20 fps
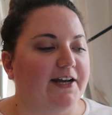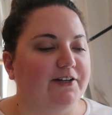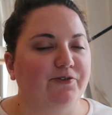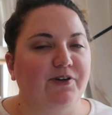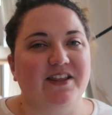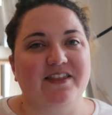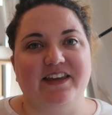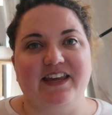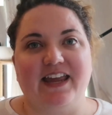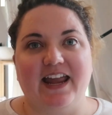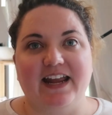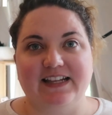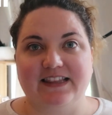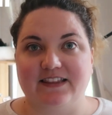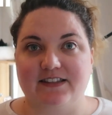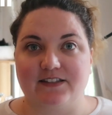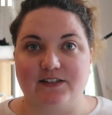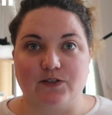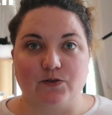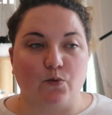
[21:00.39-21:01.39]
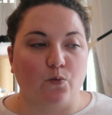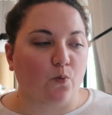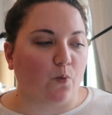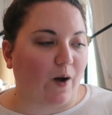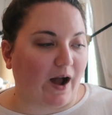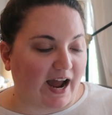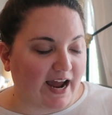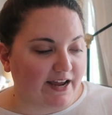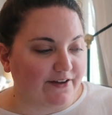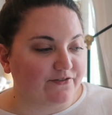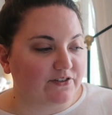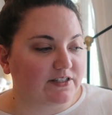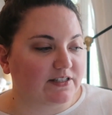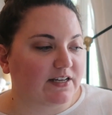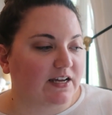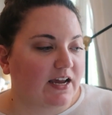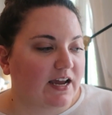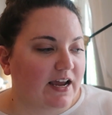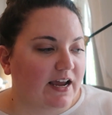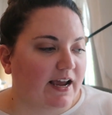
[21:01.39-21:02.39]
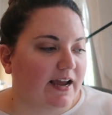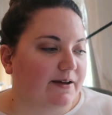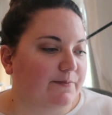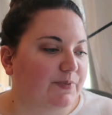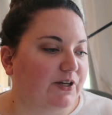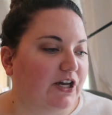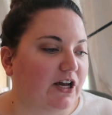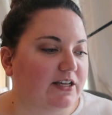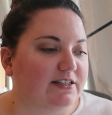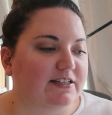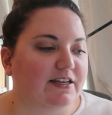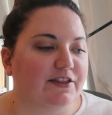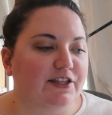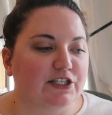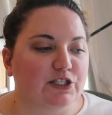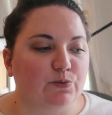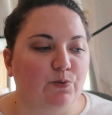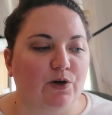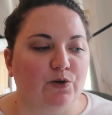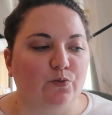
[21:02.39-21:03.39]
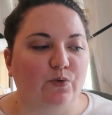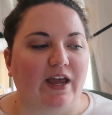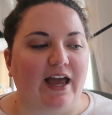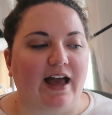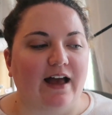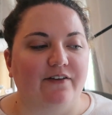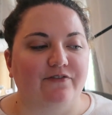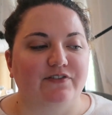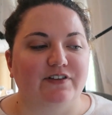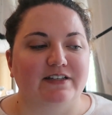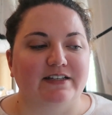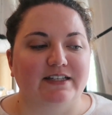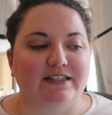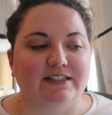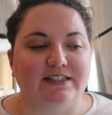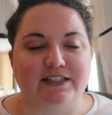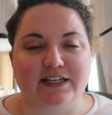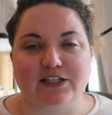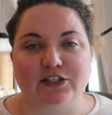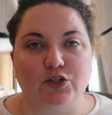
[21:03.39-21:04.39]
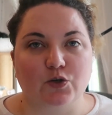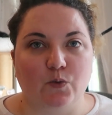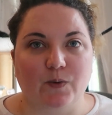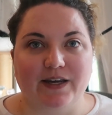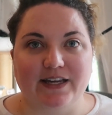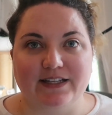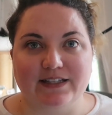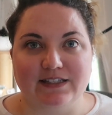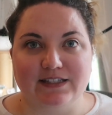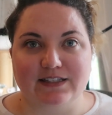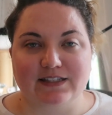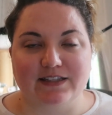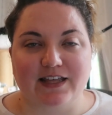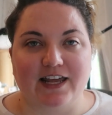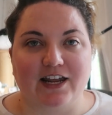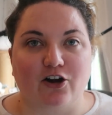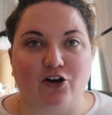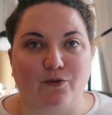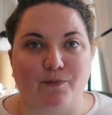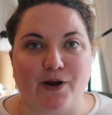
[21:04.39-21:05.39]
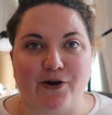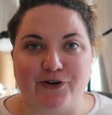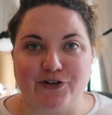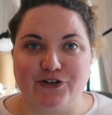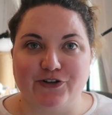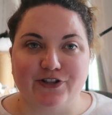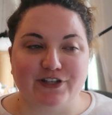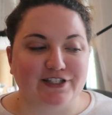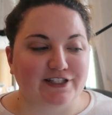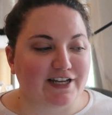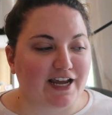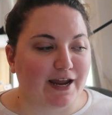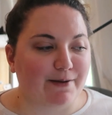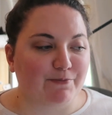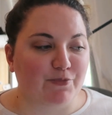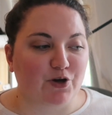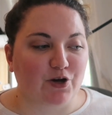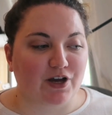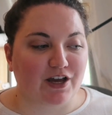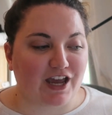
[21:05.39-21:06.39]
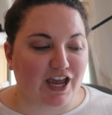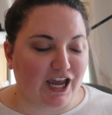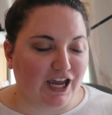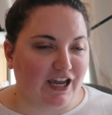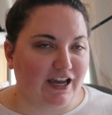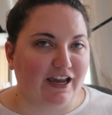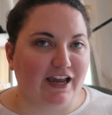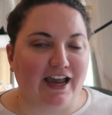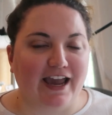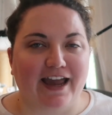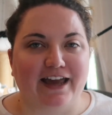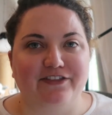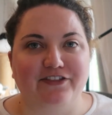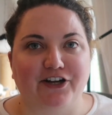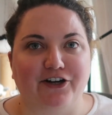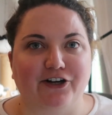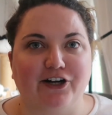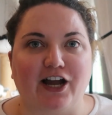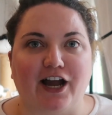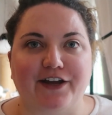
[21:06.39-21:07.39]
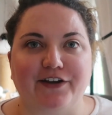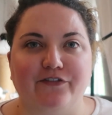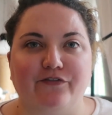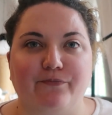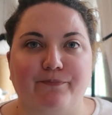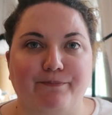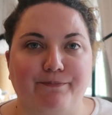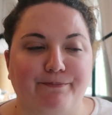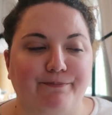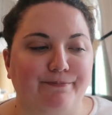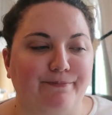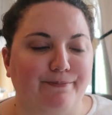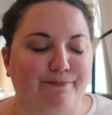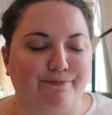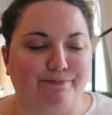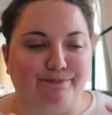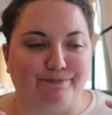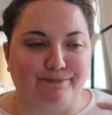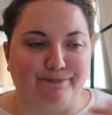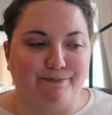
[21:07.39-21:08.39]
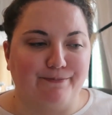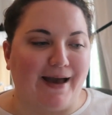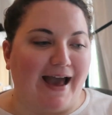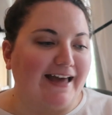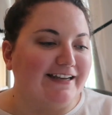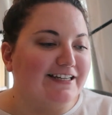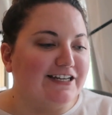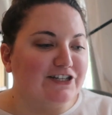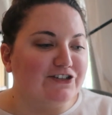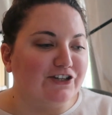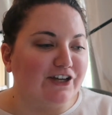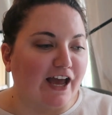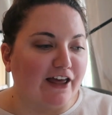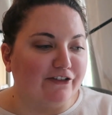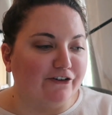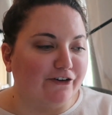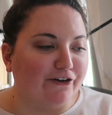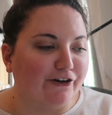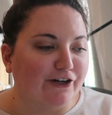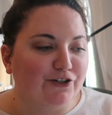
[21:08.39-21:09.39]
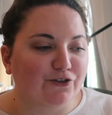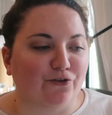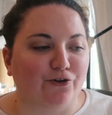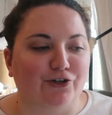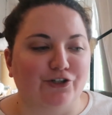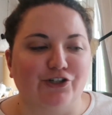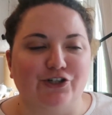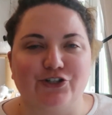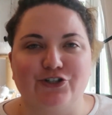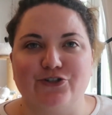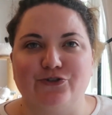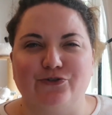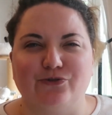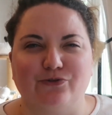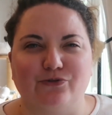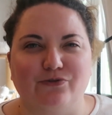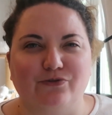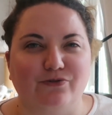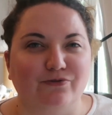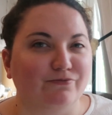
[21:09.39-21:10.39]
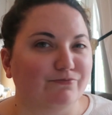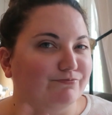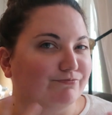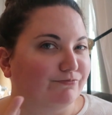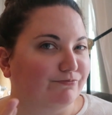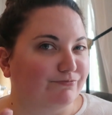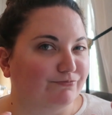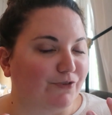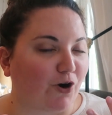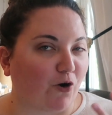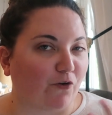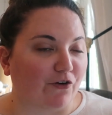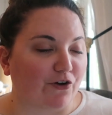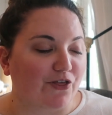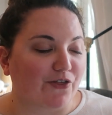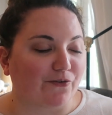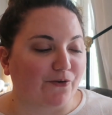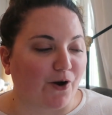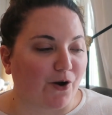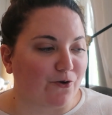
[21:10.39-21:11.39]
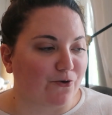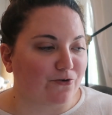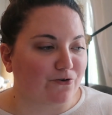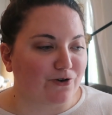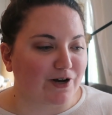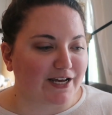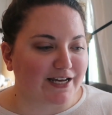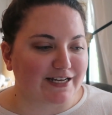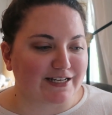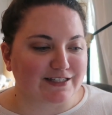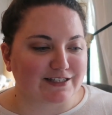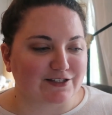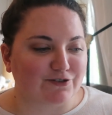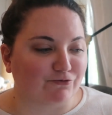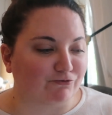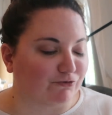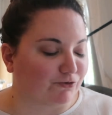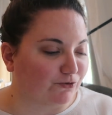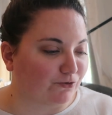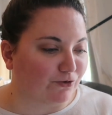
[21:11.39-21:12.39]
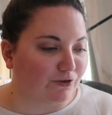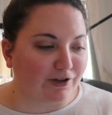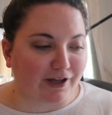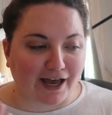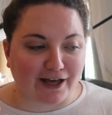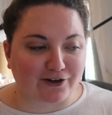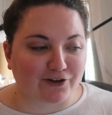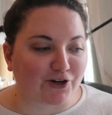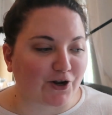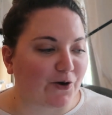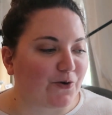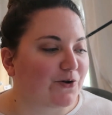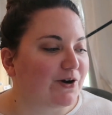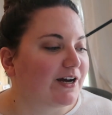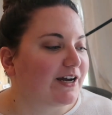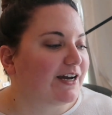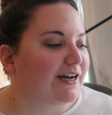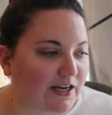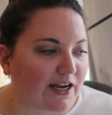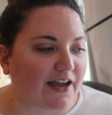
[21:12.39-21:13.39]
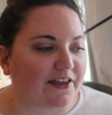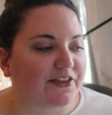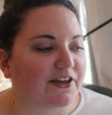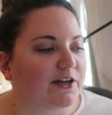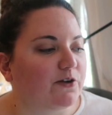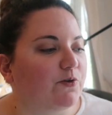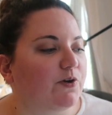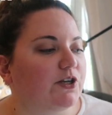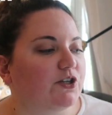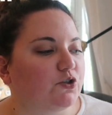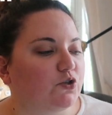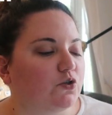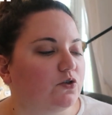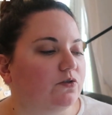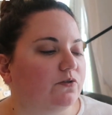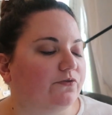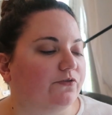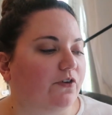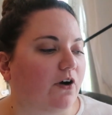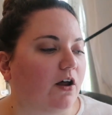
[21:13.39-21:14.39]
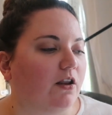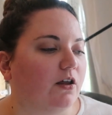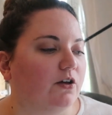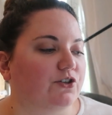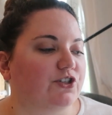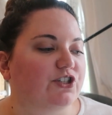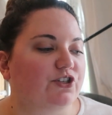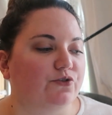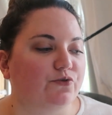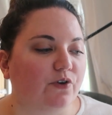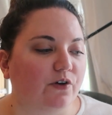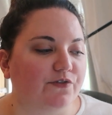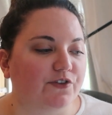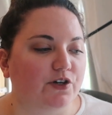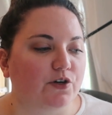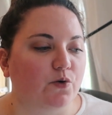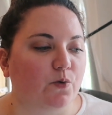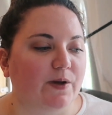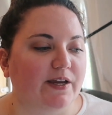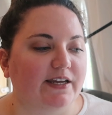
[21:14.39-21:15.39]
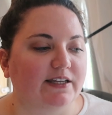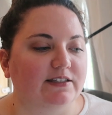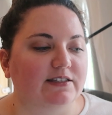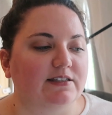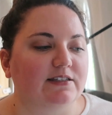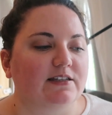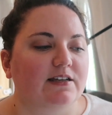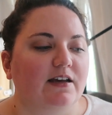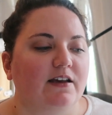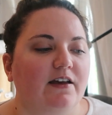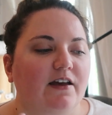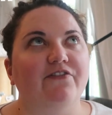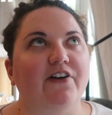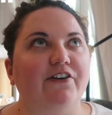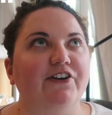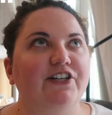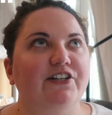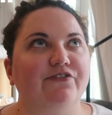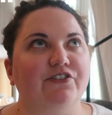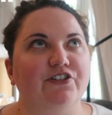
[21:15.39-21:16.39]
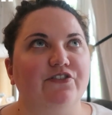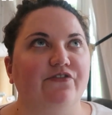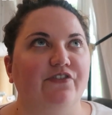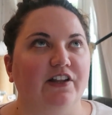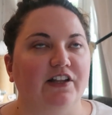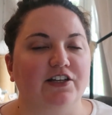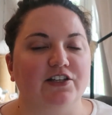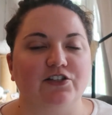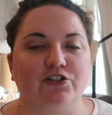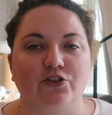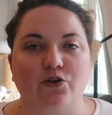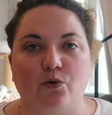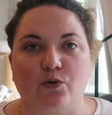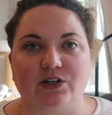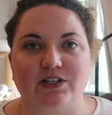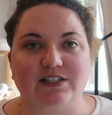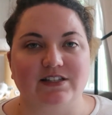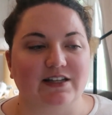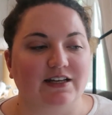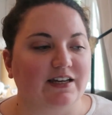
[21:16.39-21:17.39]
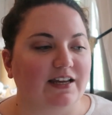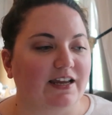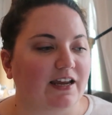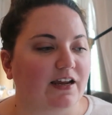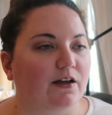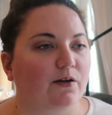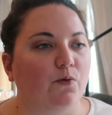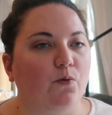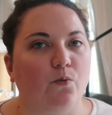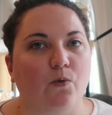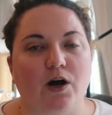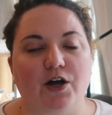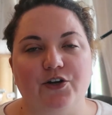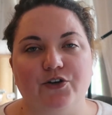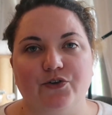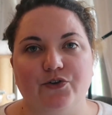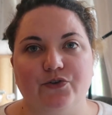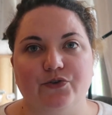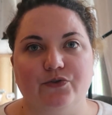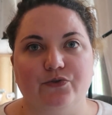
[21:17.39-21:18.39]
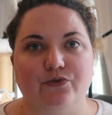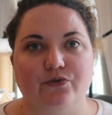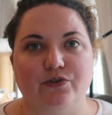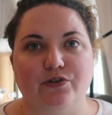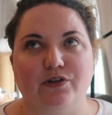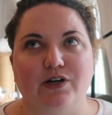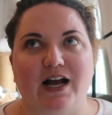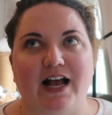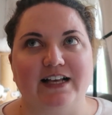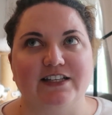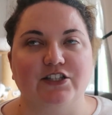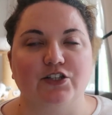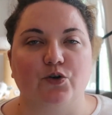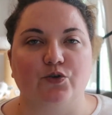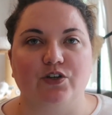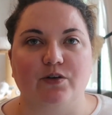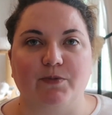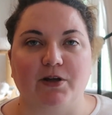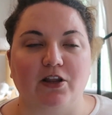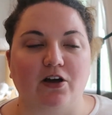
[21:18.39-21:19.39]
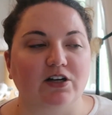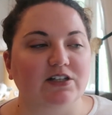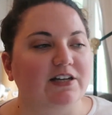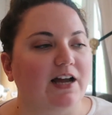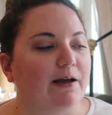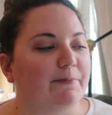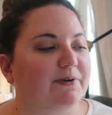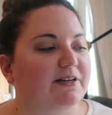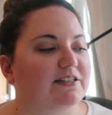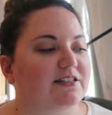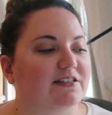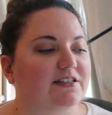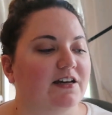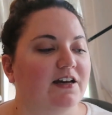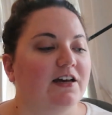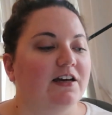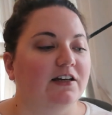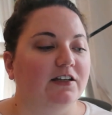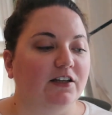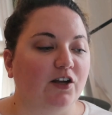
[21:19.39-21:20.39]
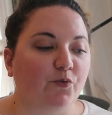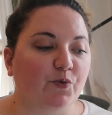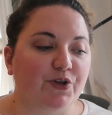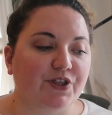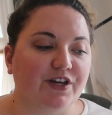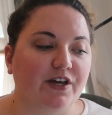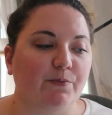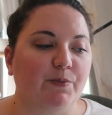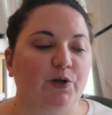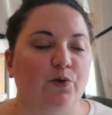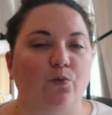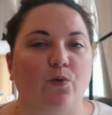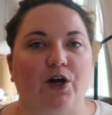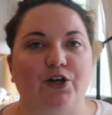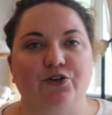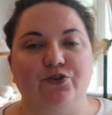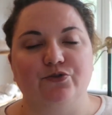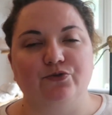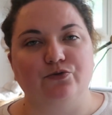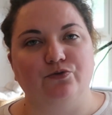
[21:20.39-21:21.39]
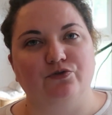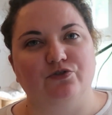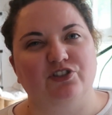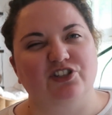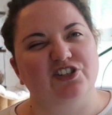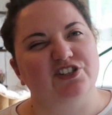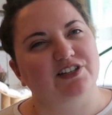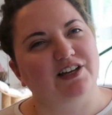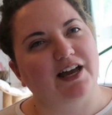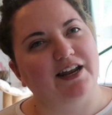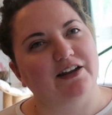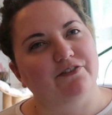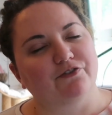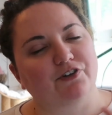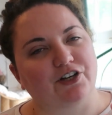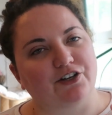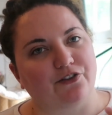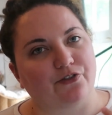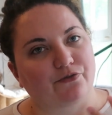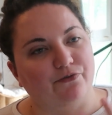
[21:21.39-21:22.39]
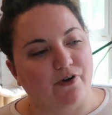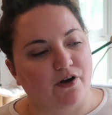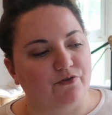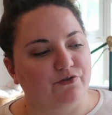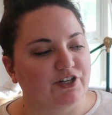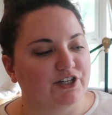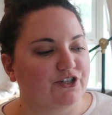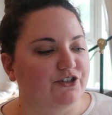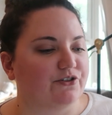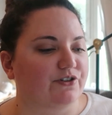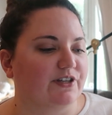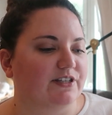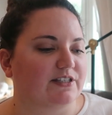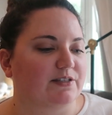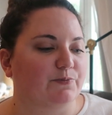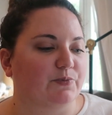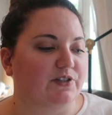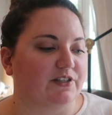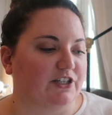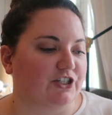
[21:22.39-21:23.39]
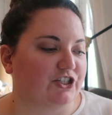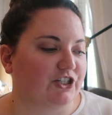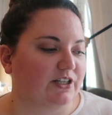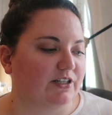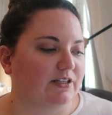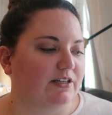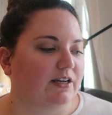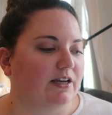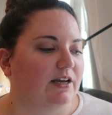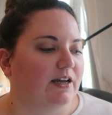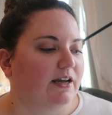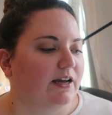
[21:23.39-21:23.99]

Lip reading: Henry VIII's wives. Because in this one we have 6 queens that are married to the same king, and they're kind of banding together in order to overthrow his rule. I don't know. And I think we do follow 2 of the queens who have very different feelings towards the king. One who has known him a long time and is in love with him, and one who just kind of got thrown into this position.